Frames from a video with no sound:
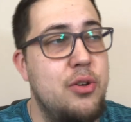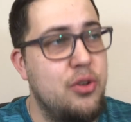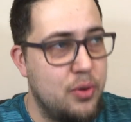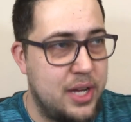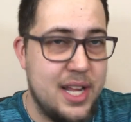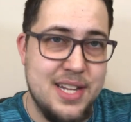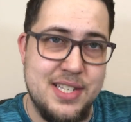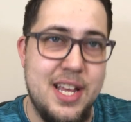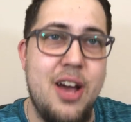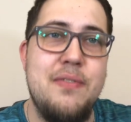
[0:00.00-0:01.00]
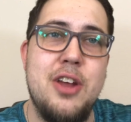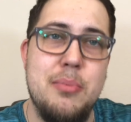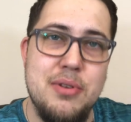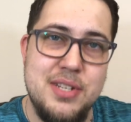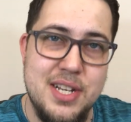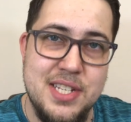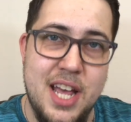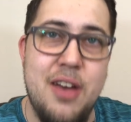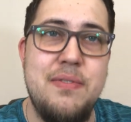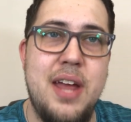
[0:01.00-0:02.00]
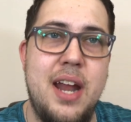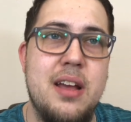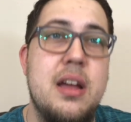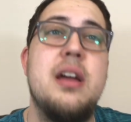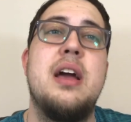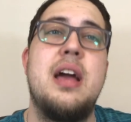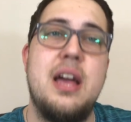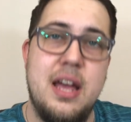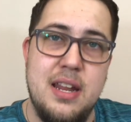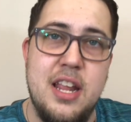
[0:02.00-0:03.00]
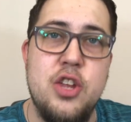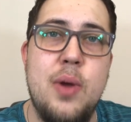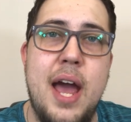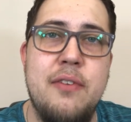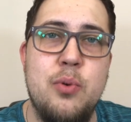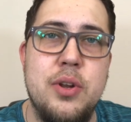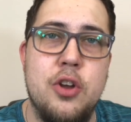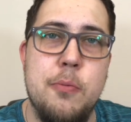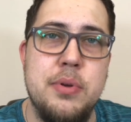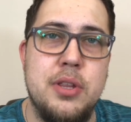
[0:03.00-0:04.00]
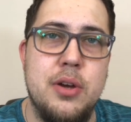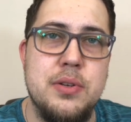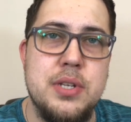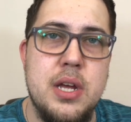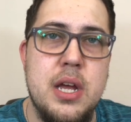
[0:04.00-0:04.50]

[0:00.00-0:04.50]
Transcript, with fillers: You get a set of numbers, a set of data, and then you have to interpret those.